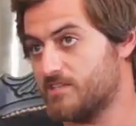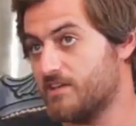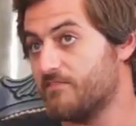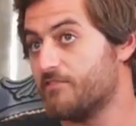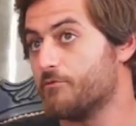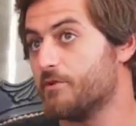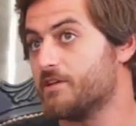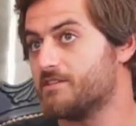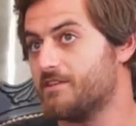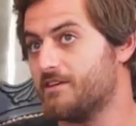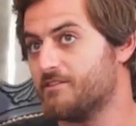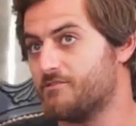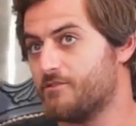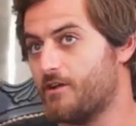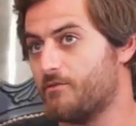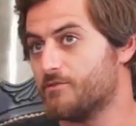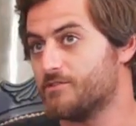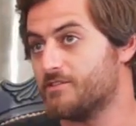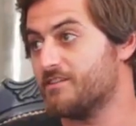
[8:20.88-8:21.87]
7 weeks
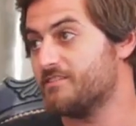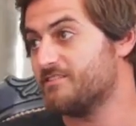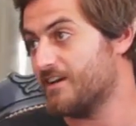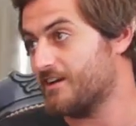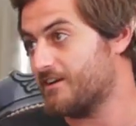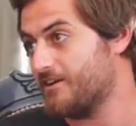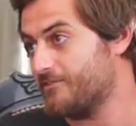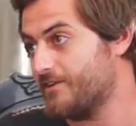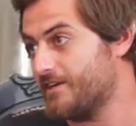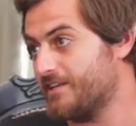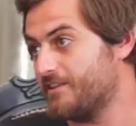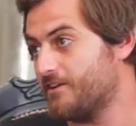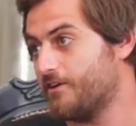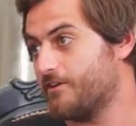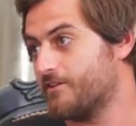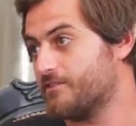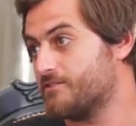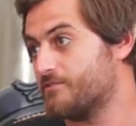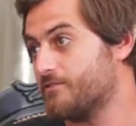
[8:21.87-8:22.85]
later I was in the Dakar Rally, the
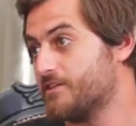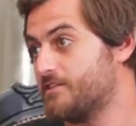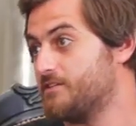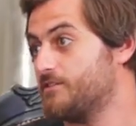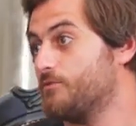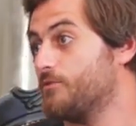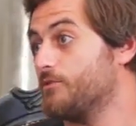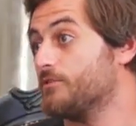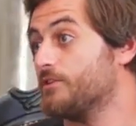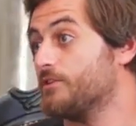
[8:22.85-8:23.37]
hardest race in the